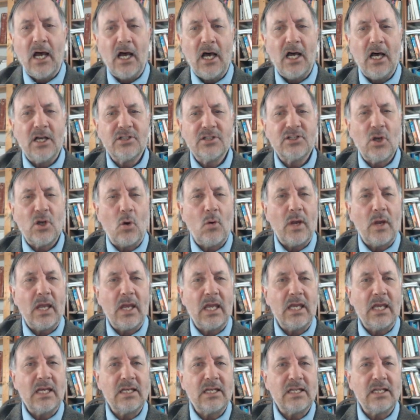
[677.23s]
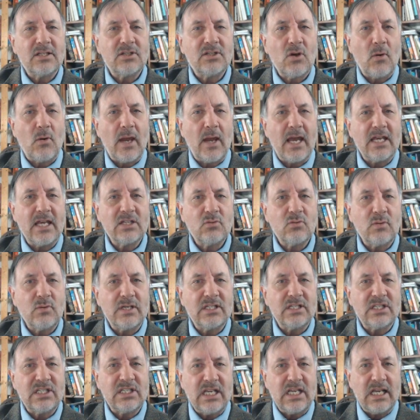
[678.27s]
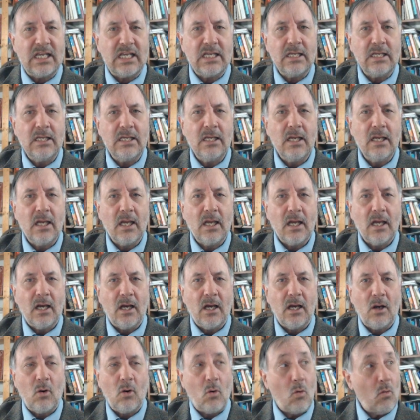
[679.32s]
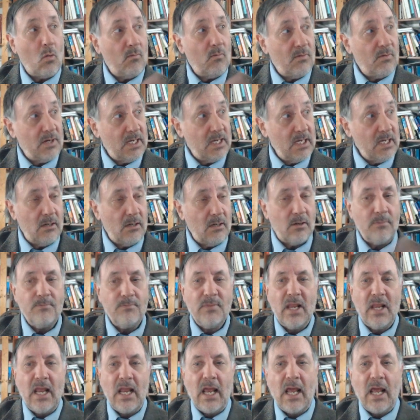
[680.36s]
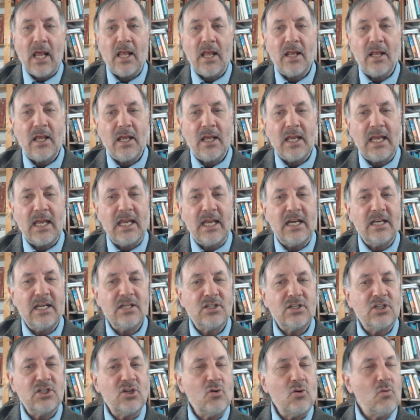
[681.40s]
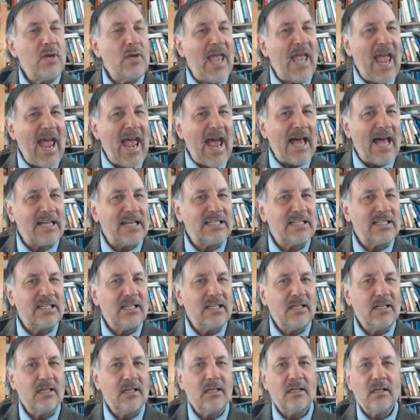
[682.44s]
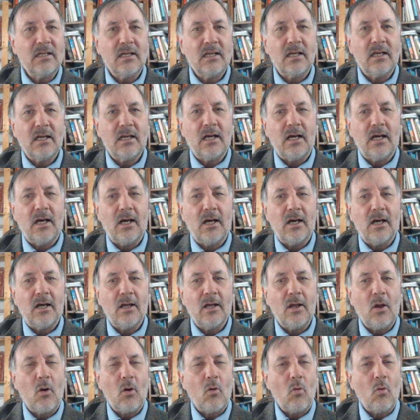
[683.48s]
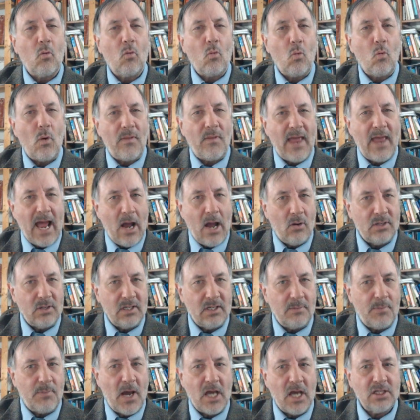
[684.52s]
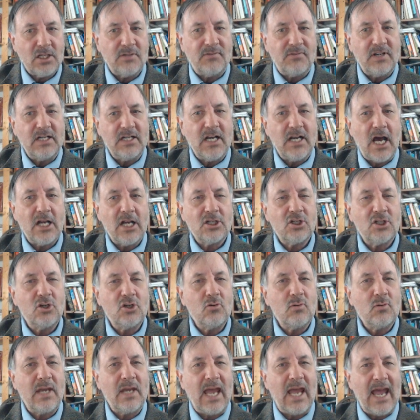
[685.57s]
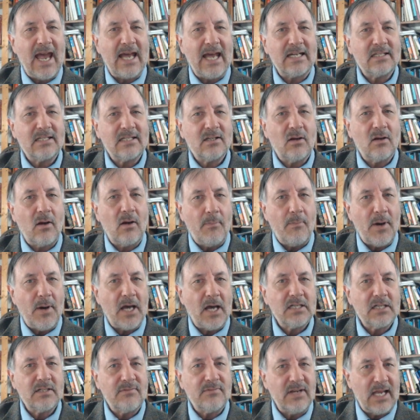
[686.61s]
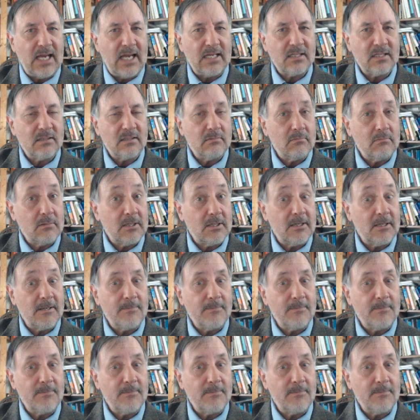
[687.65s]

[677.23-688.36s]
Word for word: Uh, so it so as we see uh, over here, it is two cats uh, without an apostrophe, not to cat apostrophe s.